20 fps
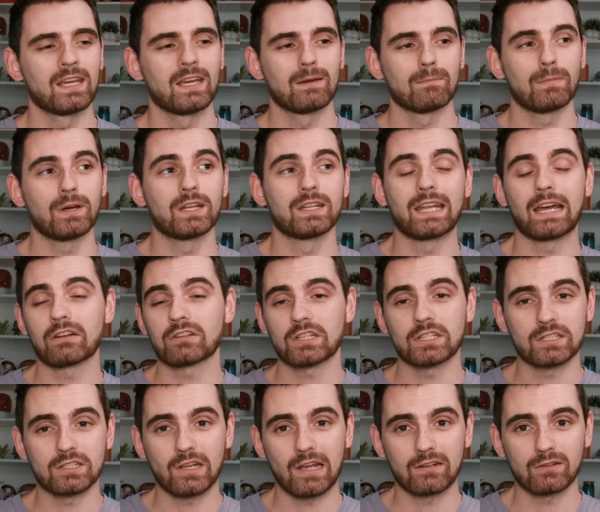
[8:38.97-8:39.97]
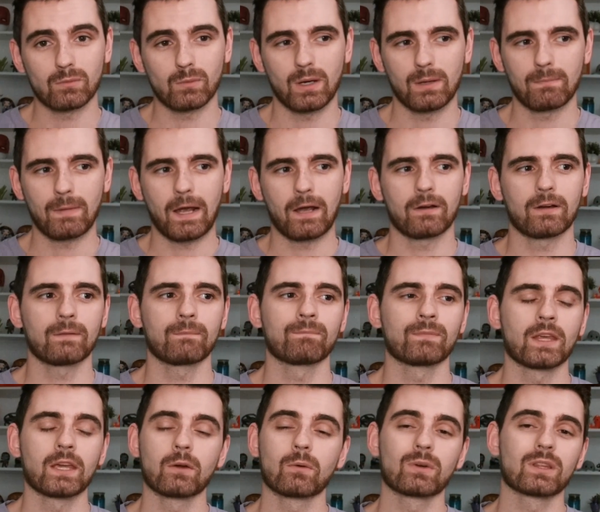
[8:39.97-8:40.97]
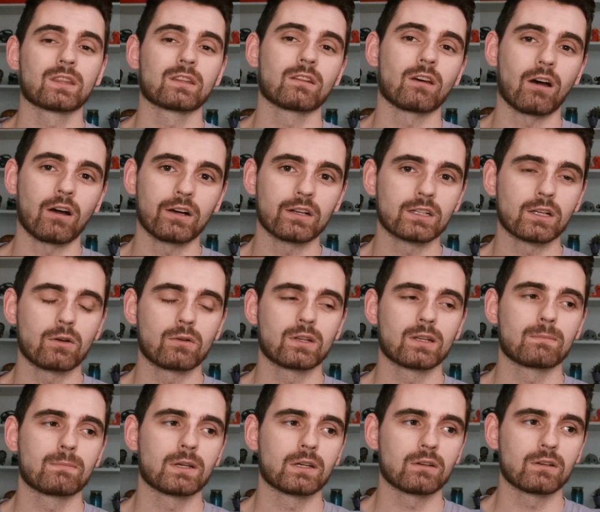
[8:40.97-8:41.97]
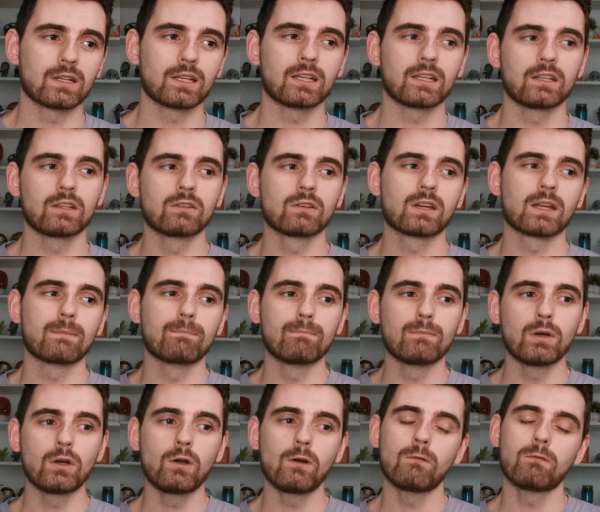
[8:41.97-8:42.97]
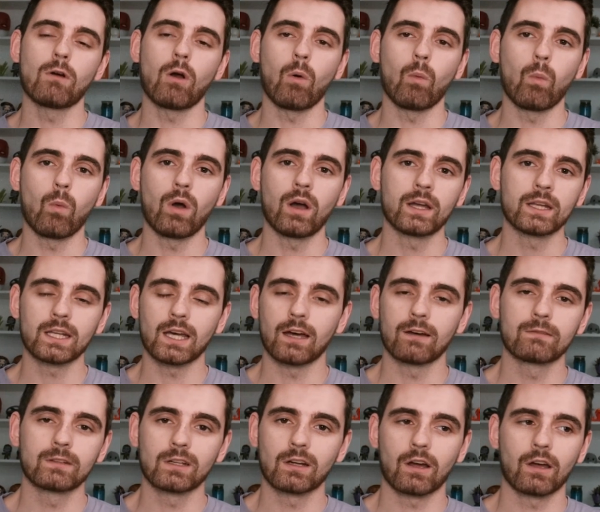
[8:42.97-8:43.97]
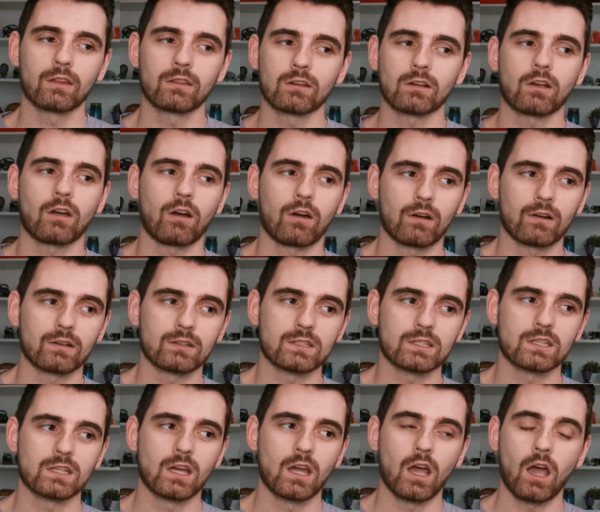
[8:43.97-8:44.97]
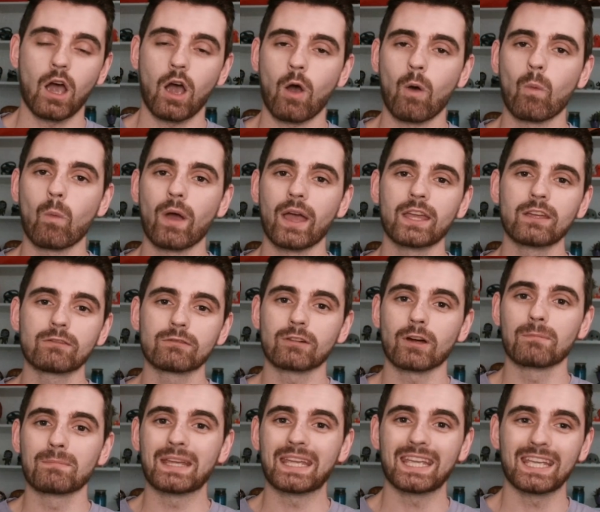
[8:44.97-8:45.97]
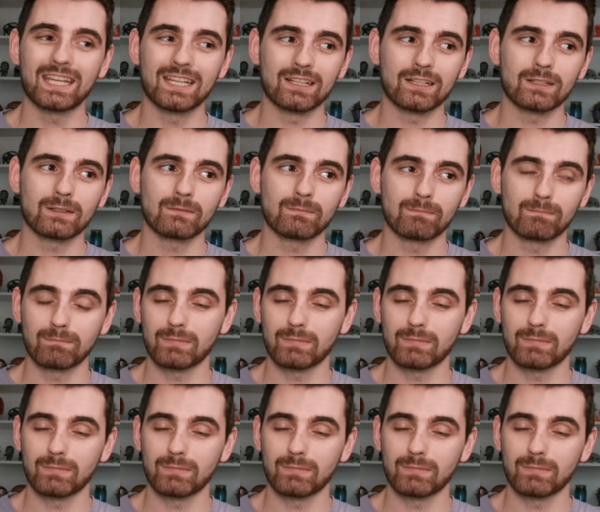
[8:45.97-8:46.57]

But now she's down to 1 power. With an ongoing ability, you can move one of your other cards away from here,